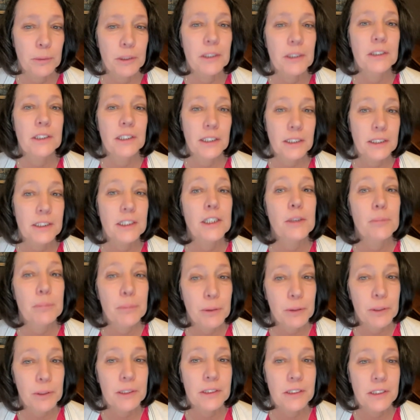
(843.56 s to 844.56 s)
but dig
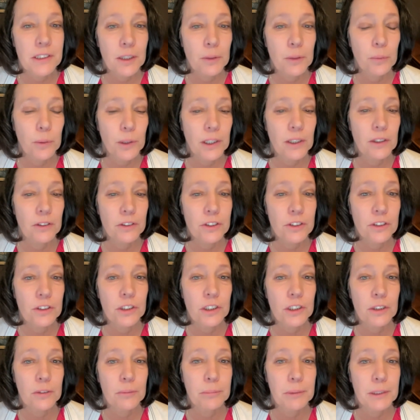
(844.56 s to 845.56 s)
deeper and say, what else
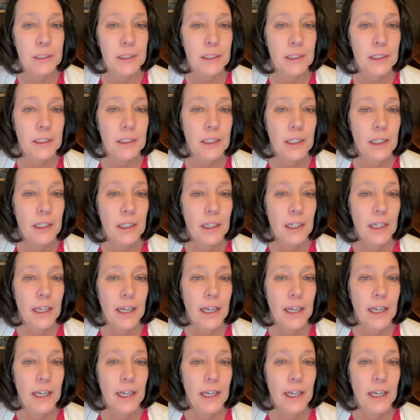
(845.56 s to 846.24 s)
could it be?